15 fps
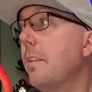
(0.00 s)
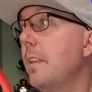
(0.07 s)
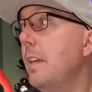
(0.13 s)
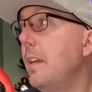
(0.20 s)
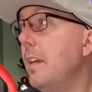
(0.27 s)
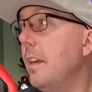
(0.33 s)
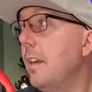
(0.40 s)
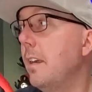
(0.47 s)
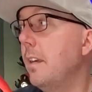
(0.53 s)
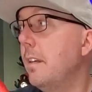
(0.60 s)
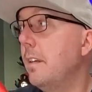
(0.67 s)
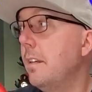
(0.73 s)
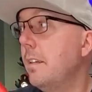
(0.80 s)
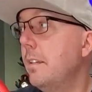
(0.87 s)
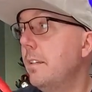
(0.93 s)

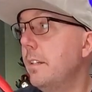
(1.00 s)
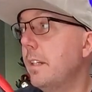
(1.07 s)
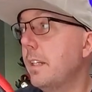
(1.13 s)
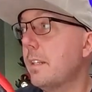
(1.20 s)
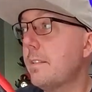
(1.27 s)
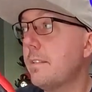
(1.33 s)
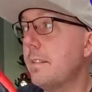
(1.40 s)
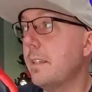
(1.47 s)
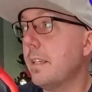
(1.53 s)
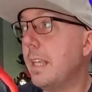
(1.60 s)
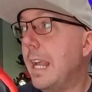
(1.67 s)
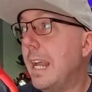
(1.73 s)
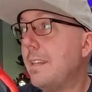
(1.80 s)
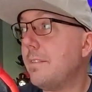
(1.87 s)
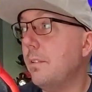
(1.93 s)
there, you're gonna see a
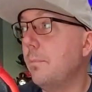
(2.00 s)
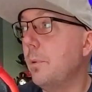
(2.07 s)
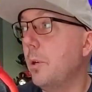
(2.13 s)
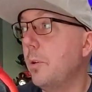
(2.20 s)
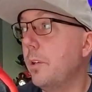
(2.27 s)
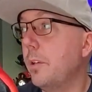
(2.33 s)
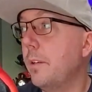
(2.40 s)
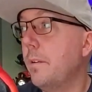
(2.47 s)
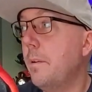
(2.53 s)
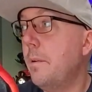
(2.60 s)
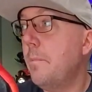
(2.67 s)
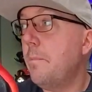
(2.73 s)
Castle motor,